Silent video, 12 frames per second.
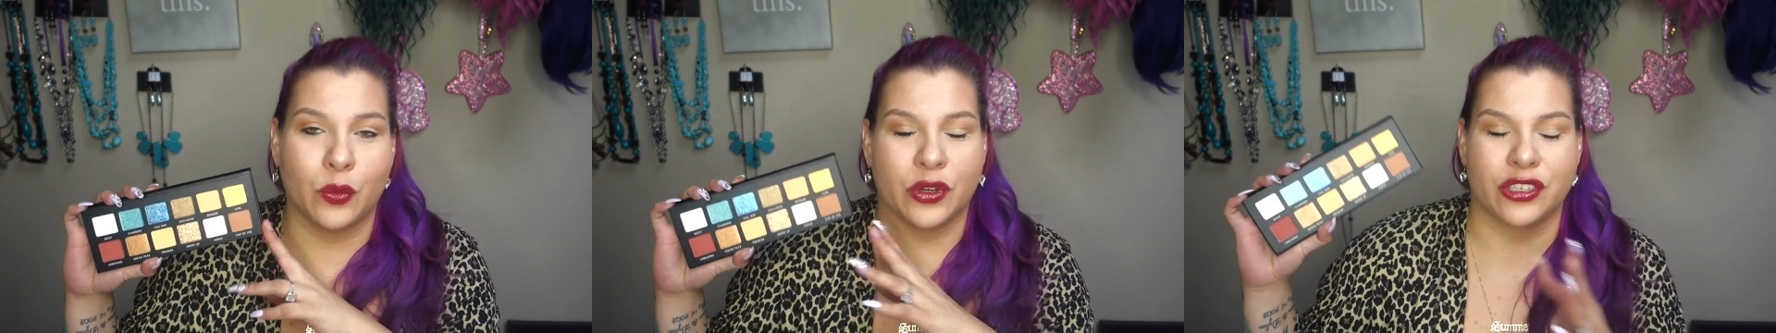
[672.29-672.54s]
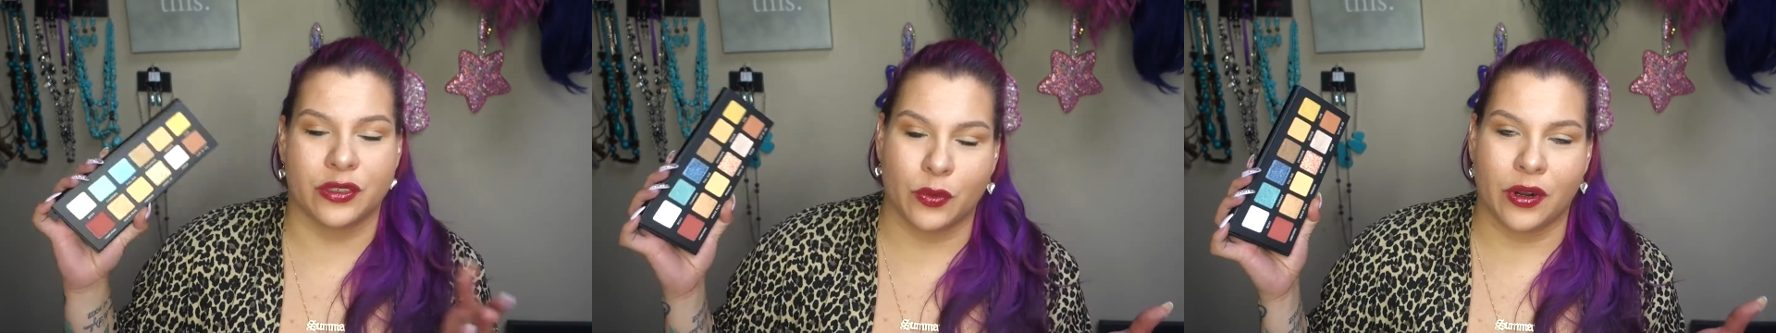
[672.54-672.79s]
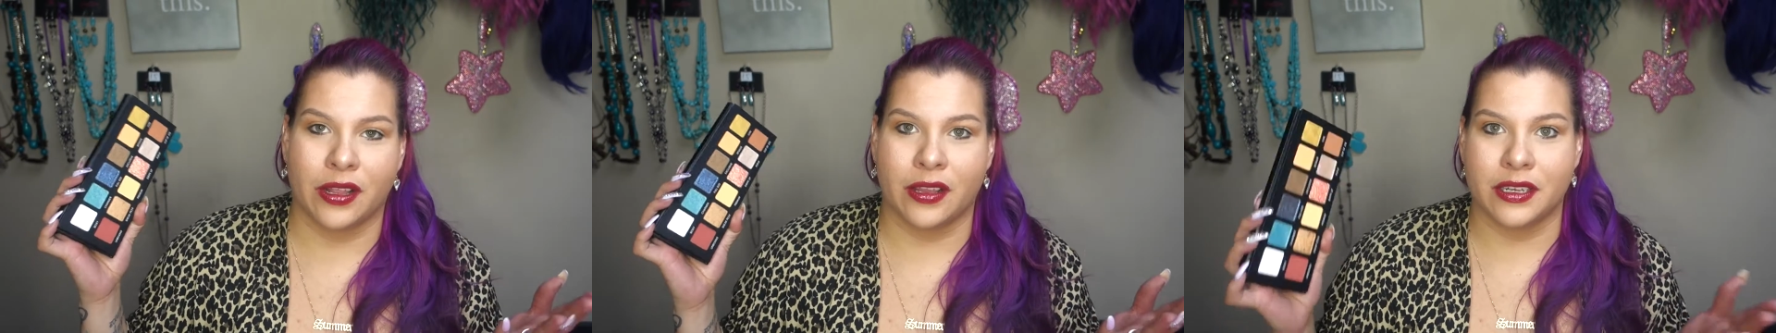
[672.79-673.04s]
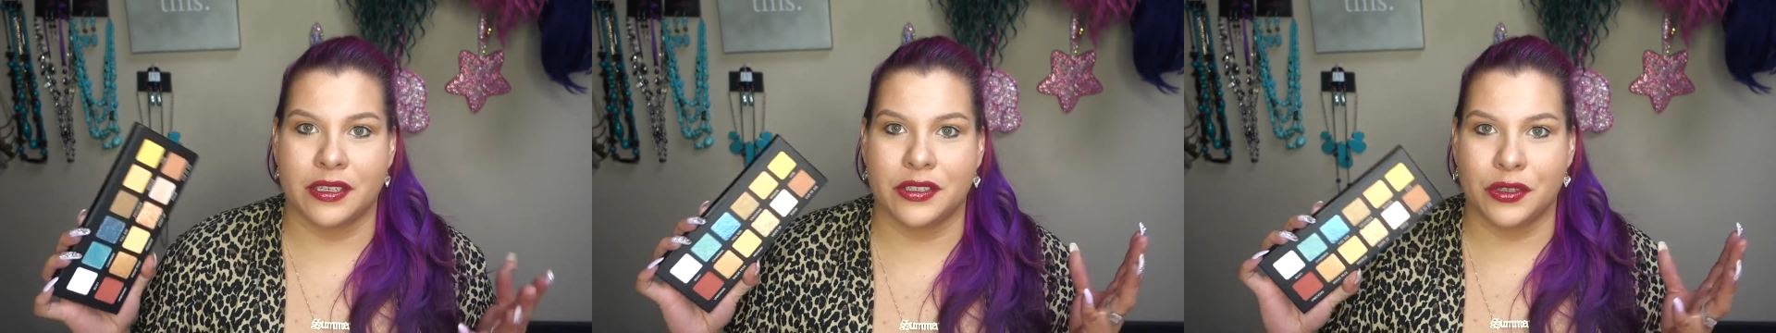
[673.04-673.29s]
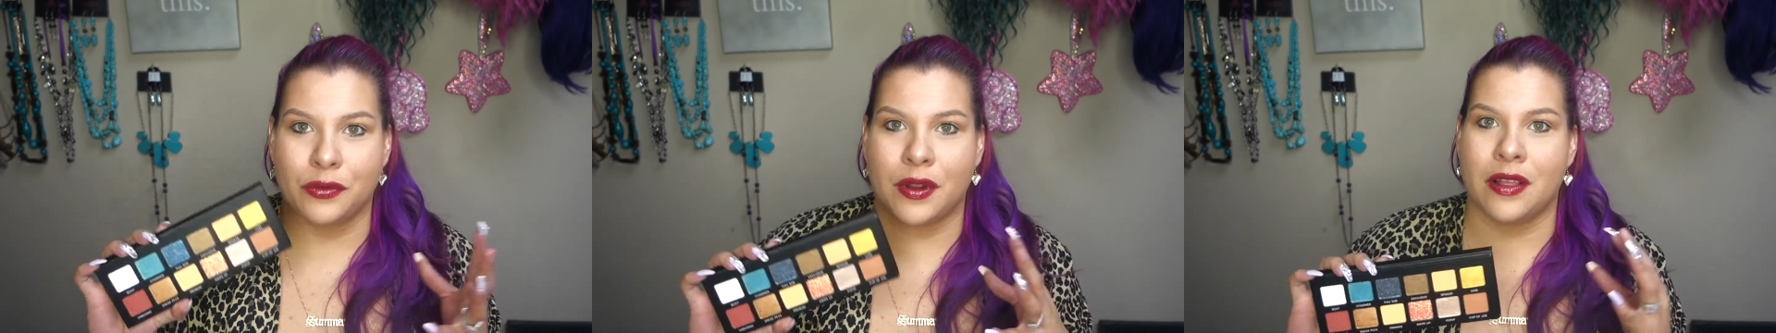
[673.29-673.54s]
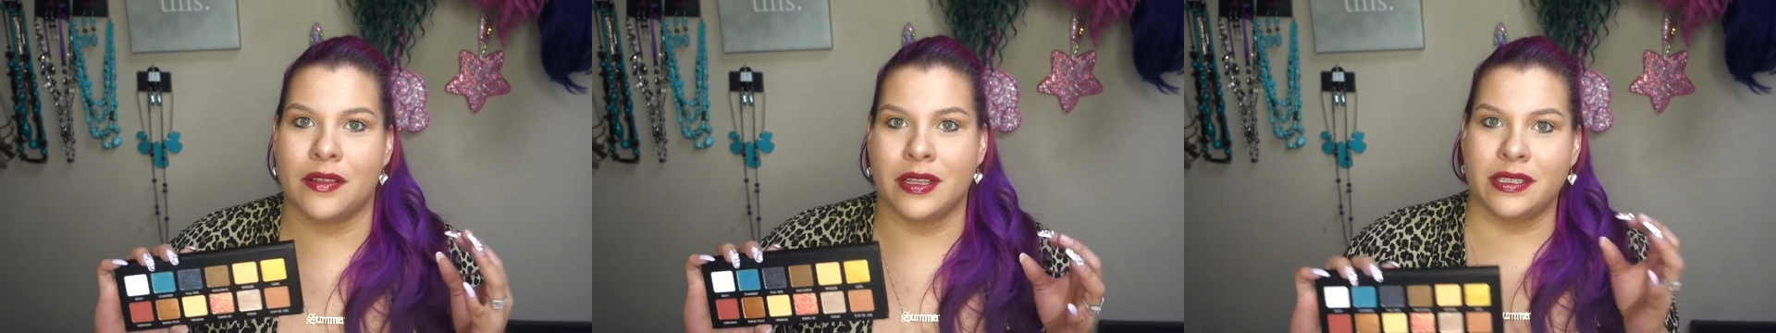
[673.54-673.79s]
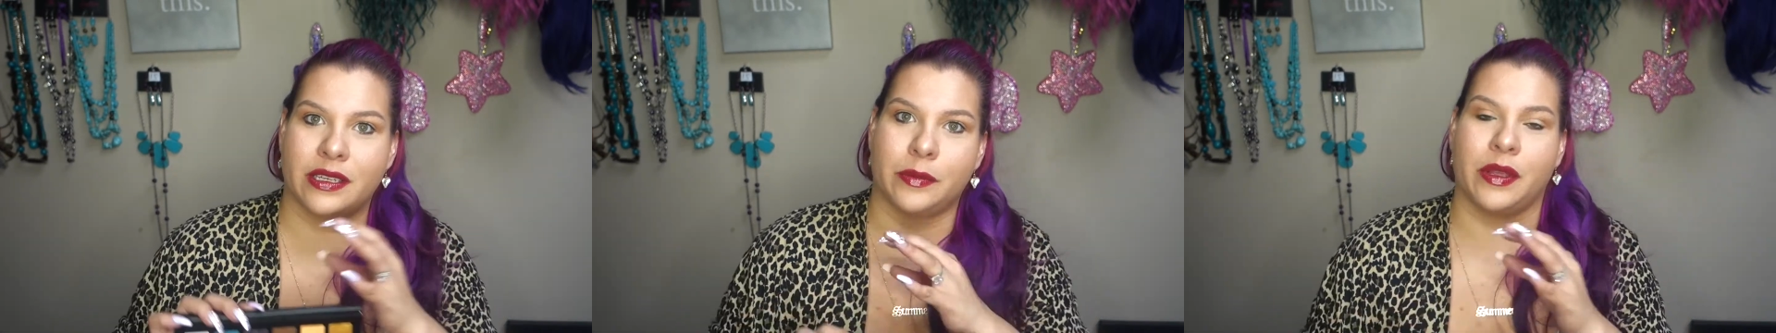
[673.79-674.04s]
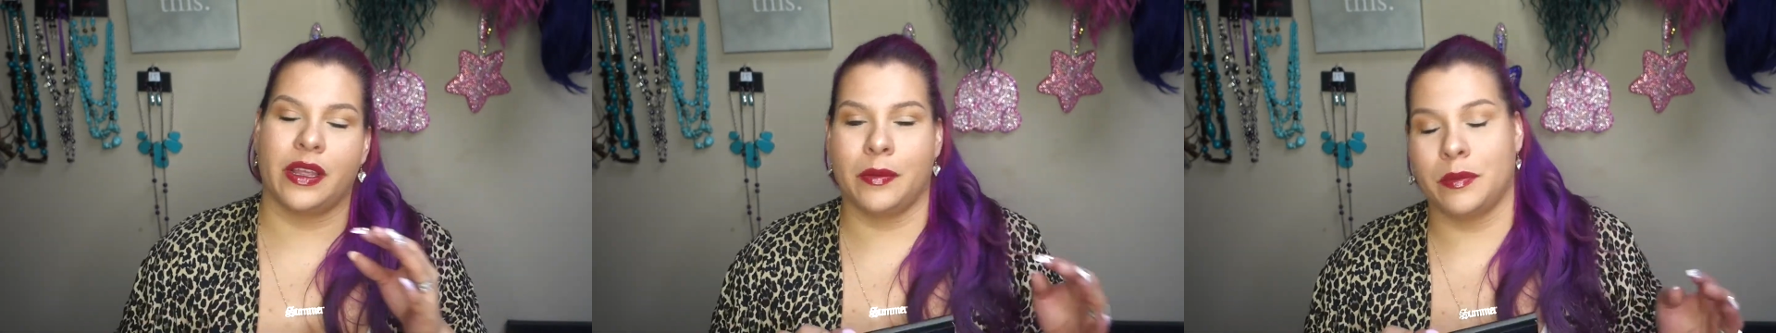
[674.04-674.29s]
which is what I like to do rather than
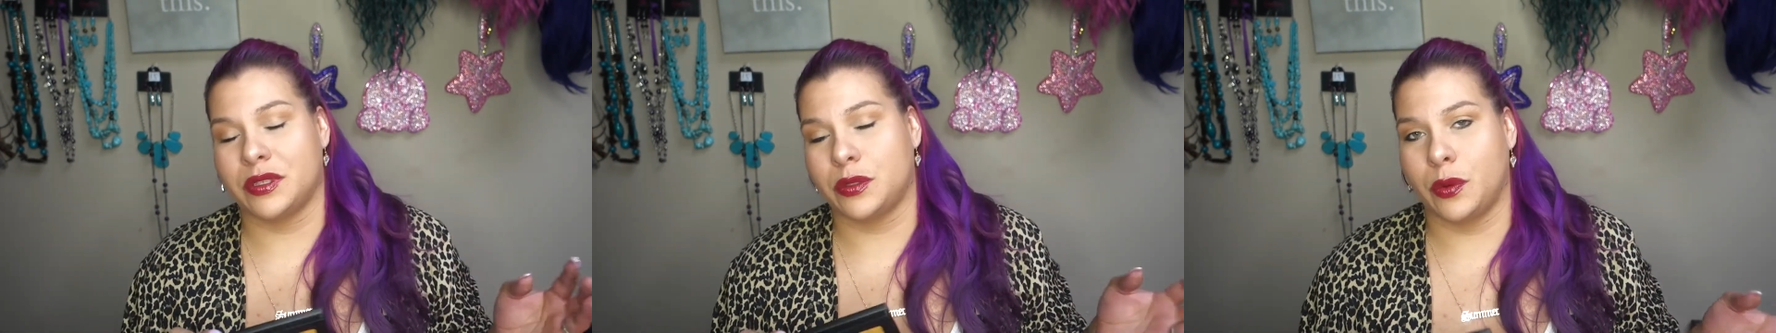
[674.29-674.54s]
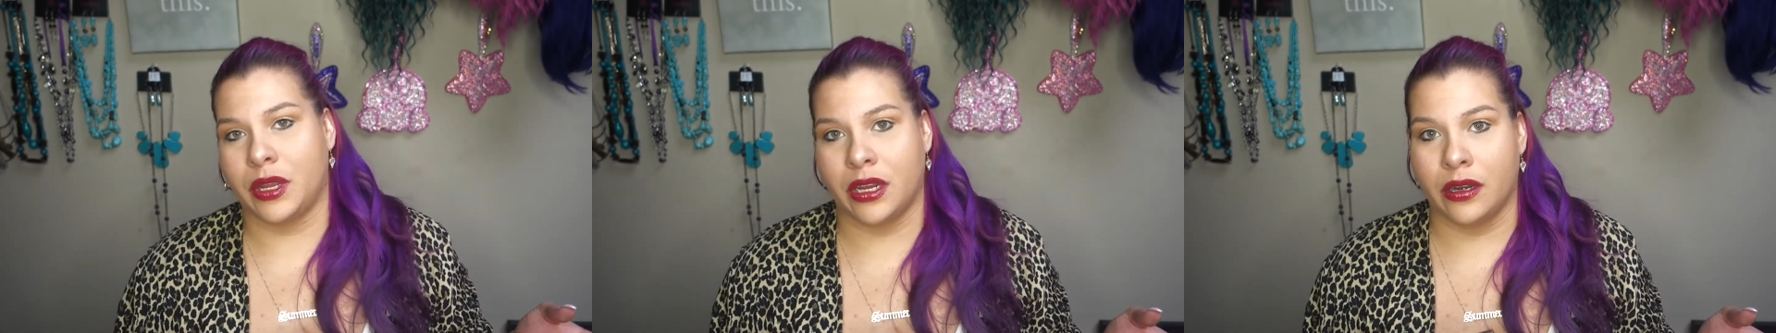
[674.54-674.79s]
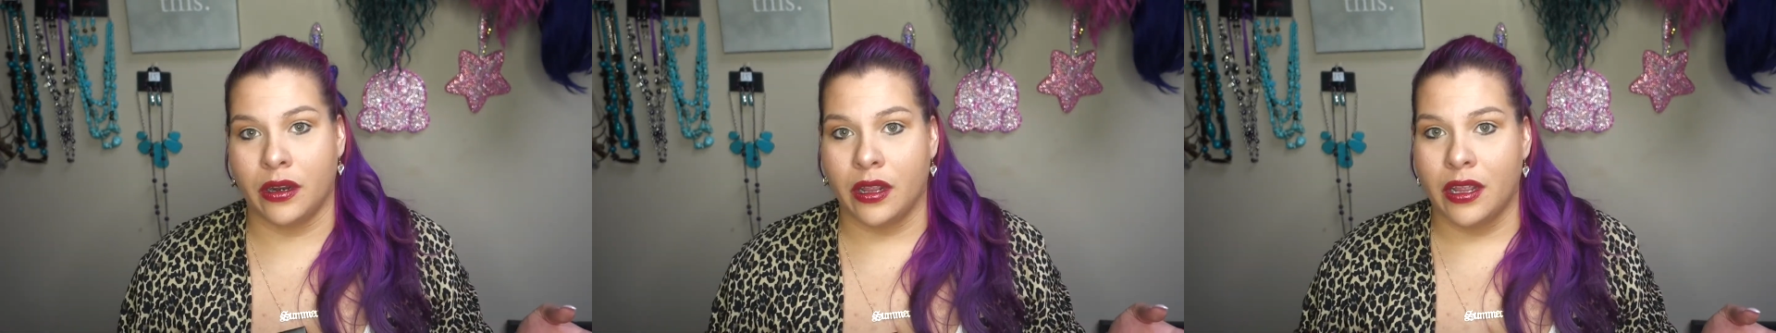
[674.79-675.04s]
dipping in between